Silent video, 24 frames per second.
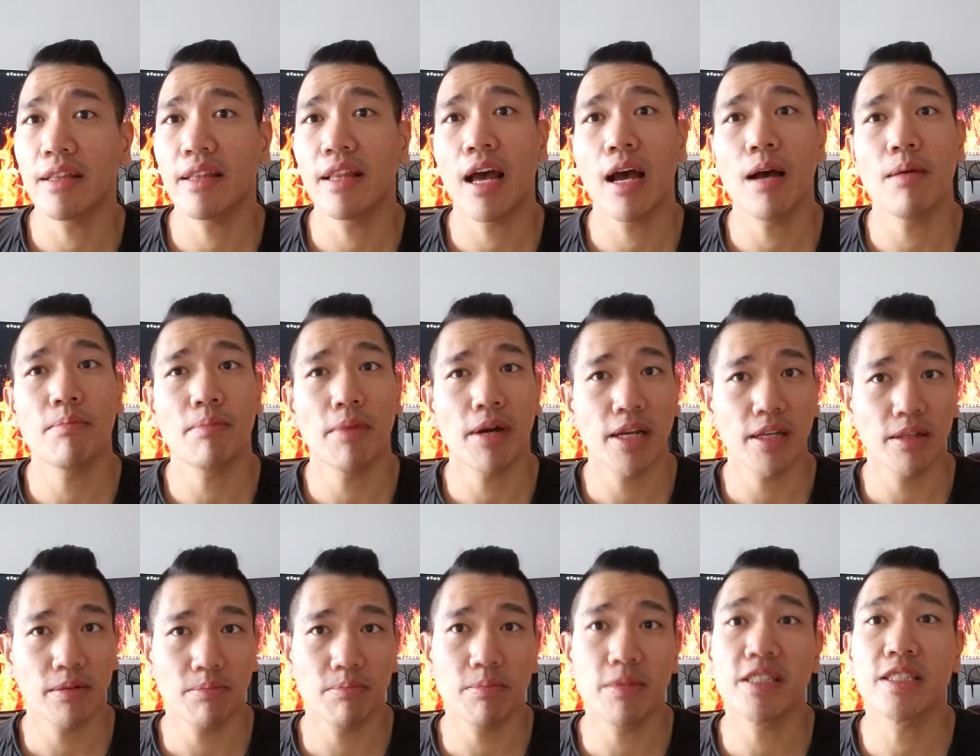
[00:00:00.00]
that
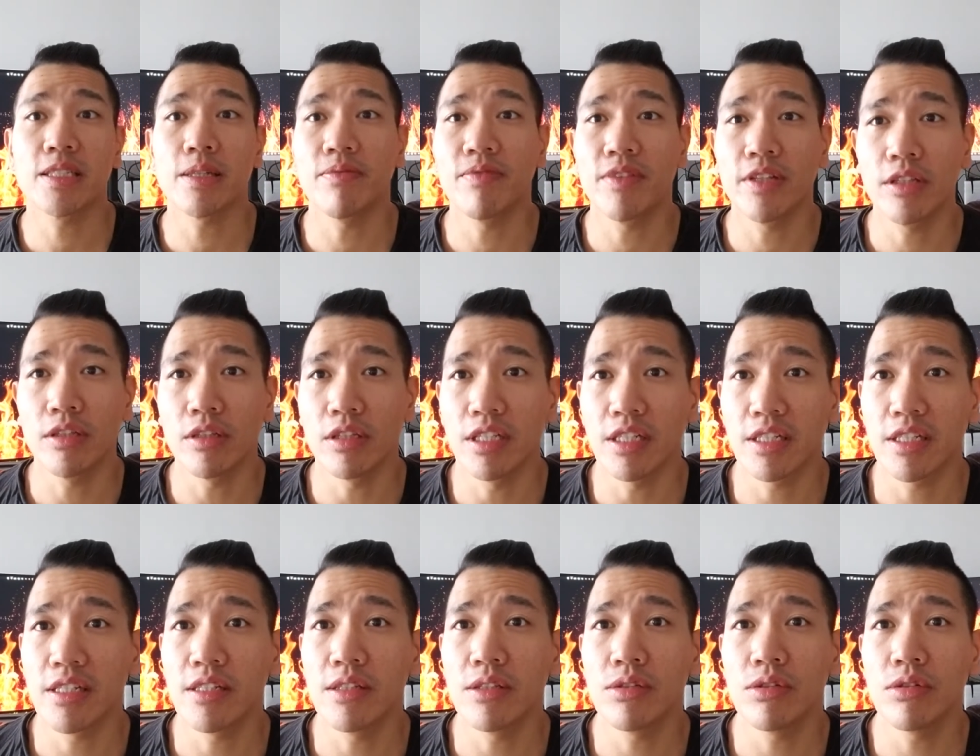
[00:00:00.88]
might be something to look
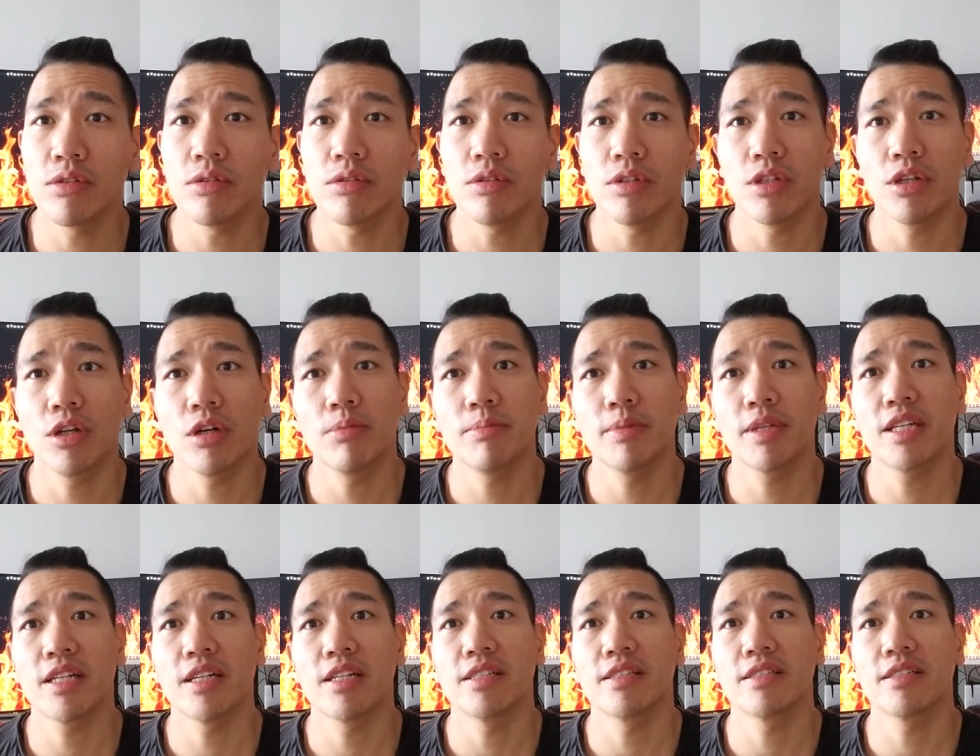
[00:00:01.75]
into, you know,
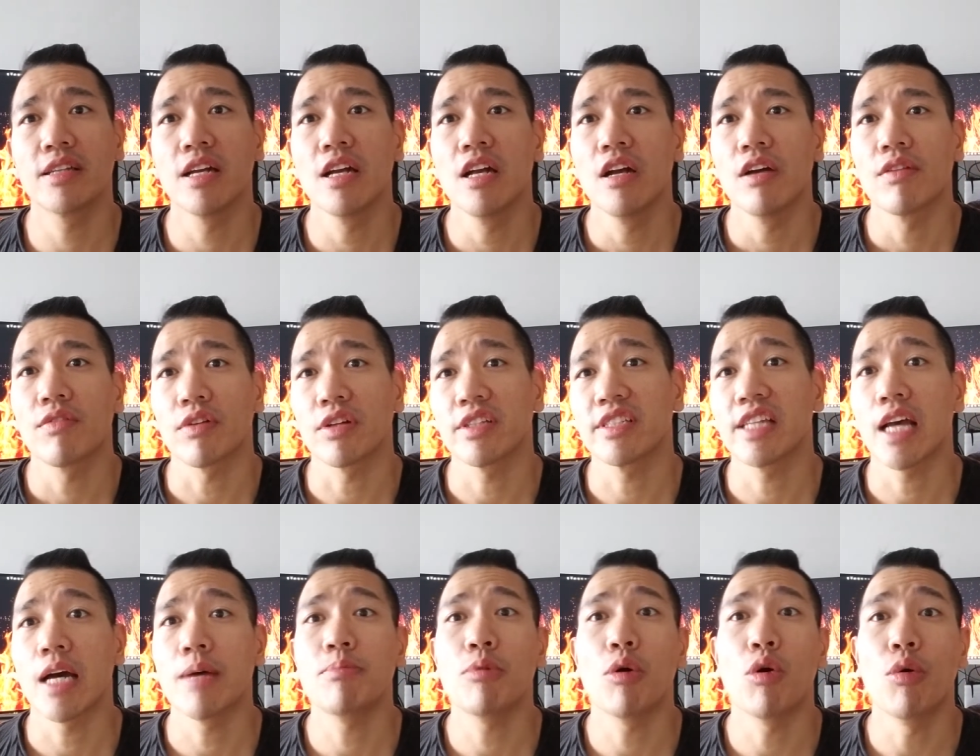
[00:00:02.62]
because for
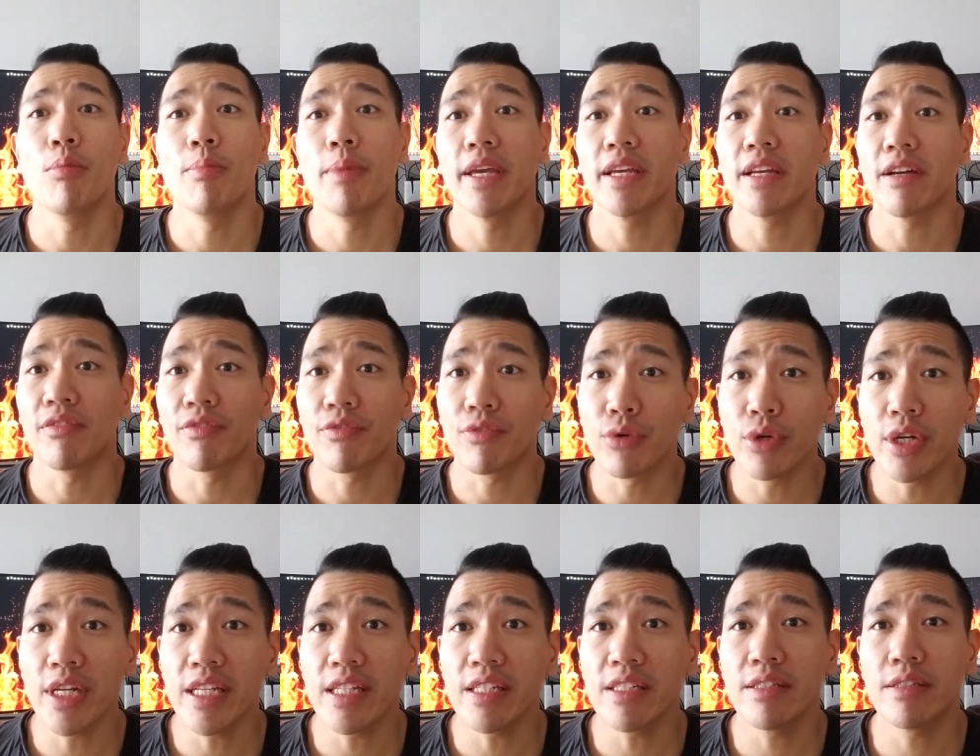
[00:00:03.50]
example, omega
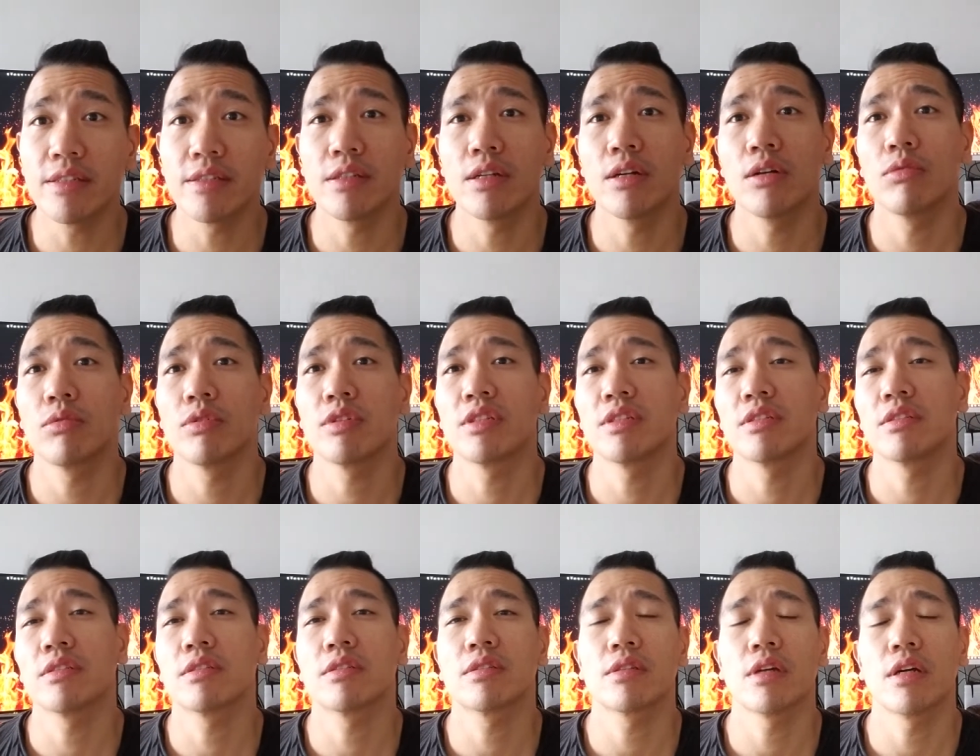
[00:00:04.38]
3s, you know, which
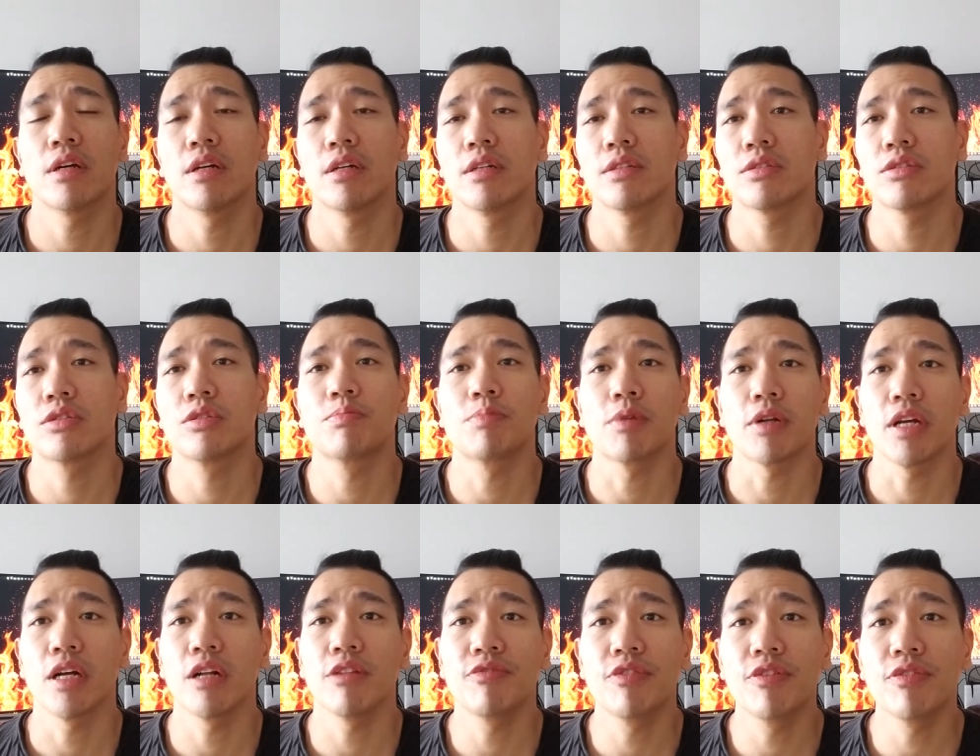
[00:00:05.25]
is uh, super
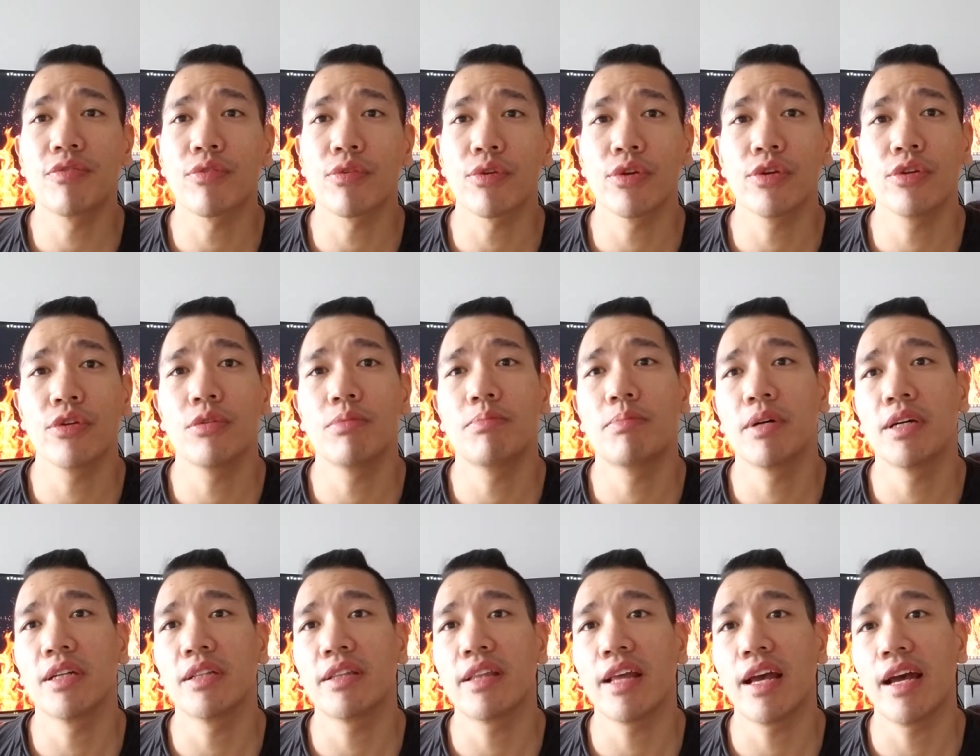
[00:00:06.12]
healthy for you,
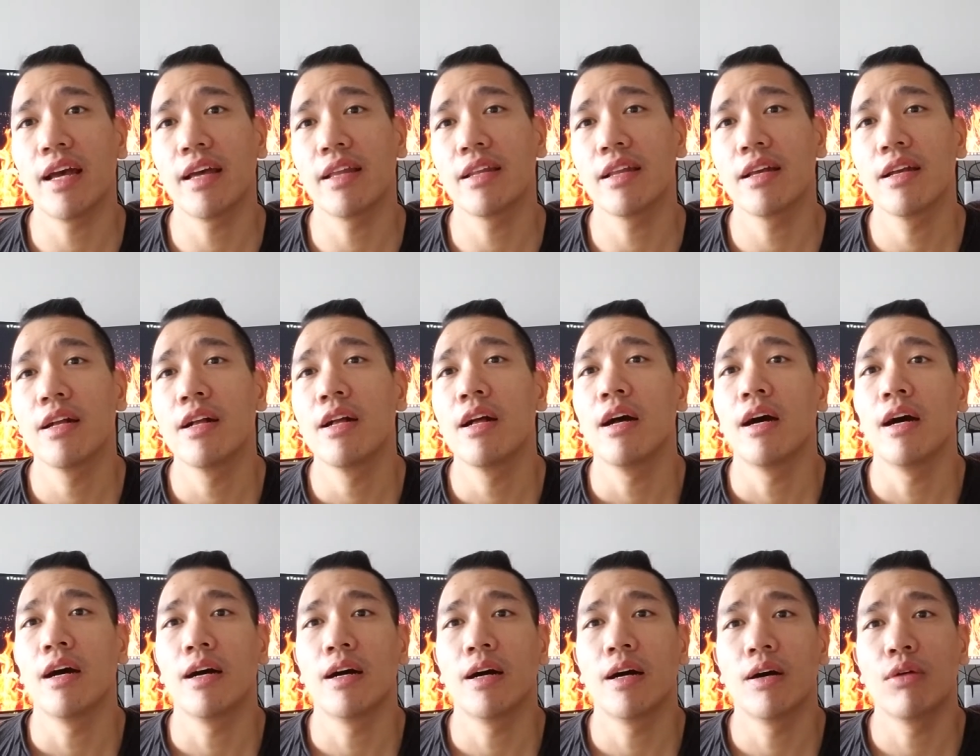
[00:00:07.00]
but that
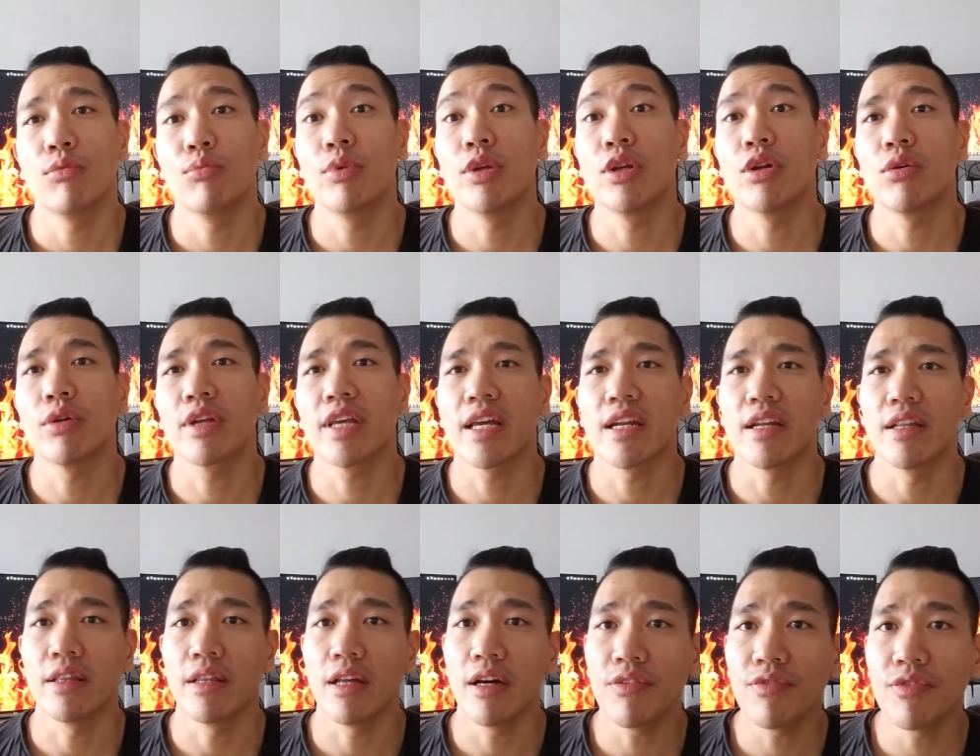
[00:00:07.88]
uh, we don't get
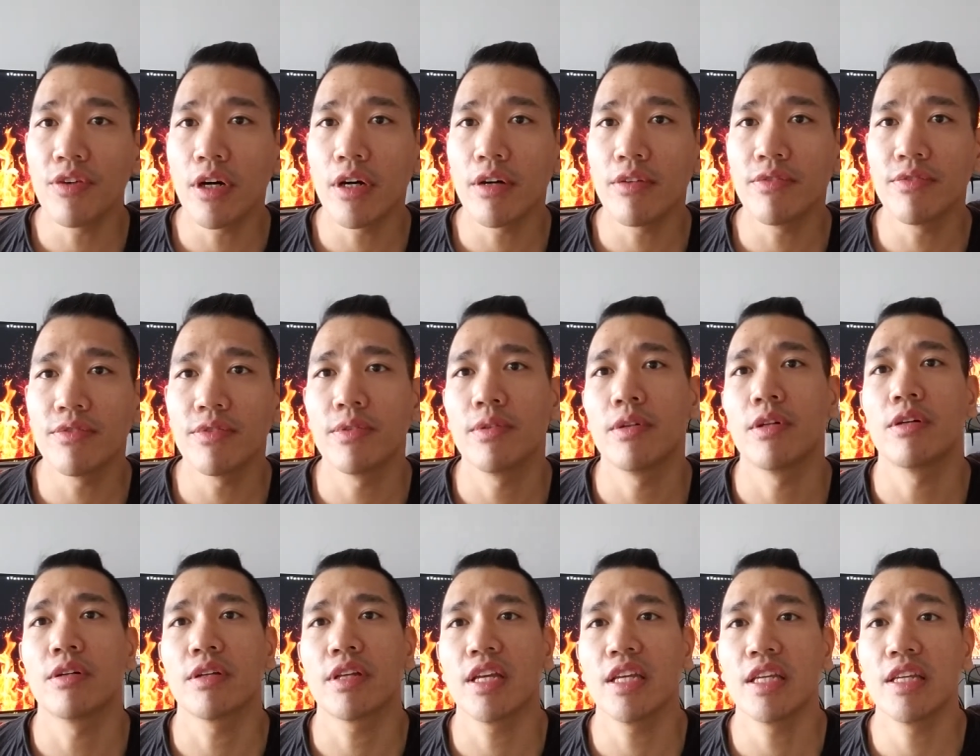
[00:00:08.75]
enough of,
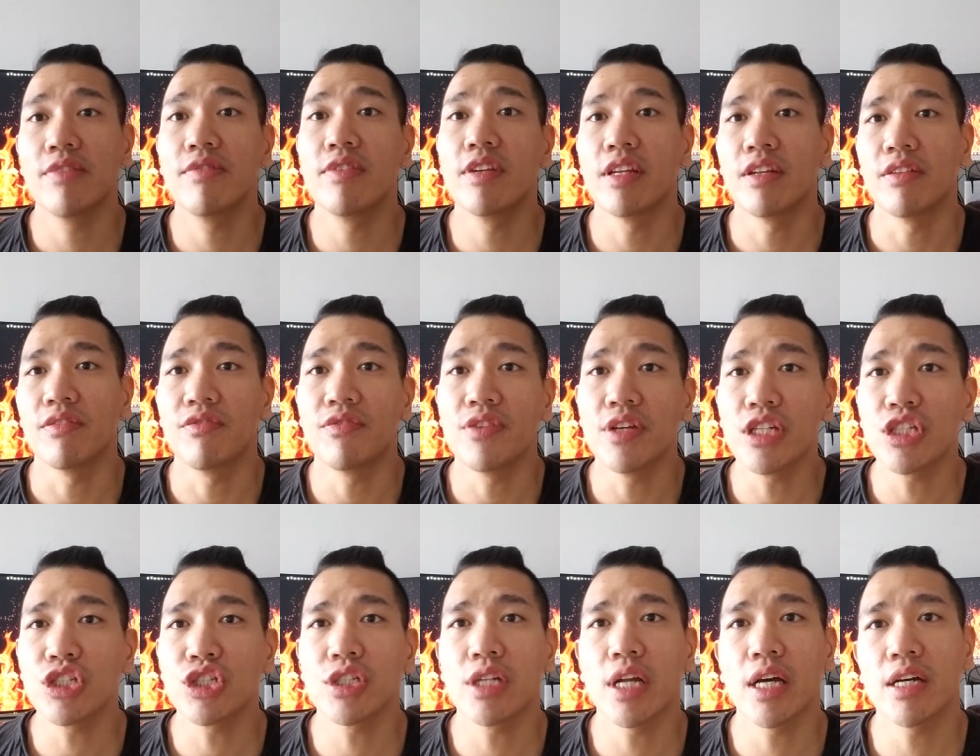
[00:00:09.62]
okay, even in
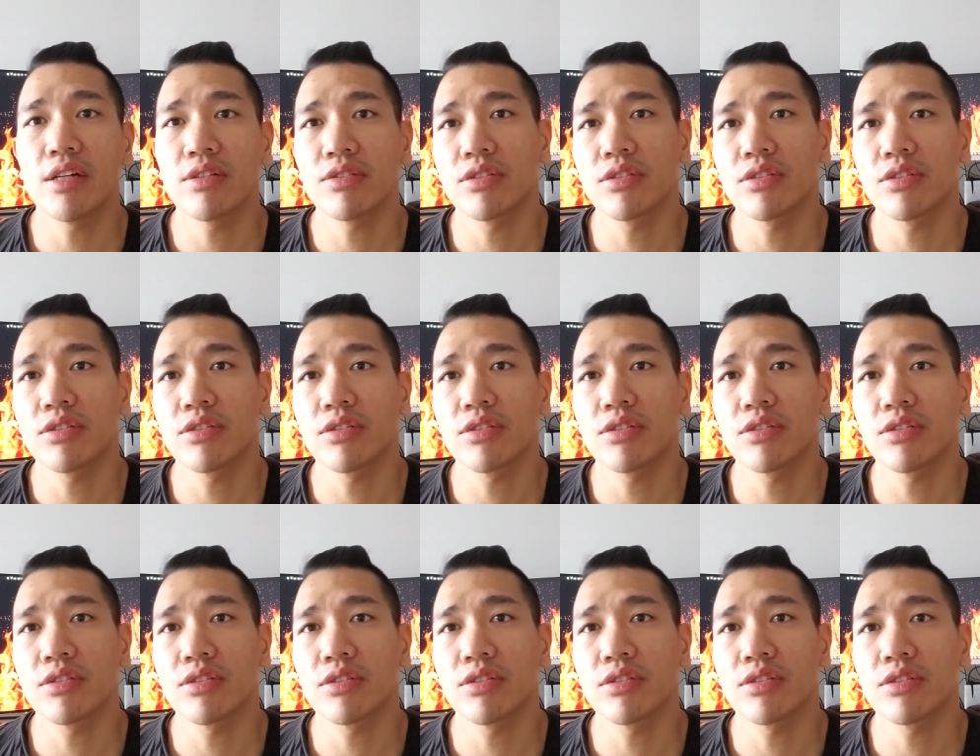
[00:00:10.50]
fish now.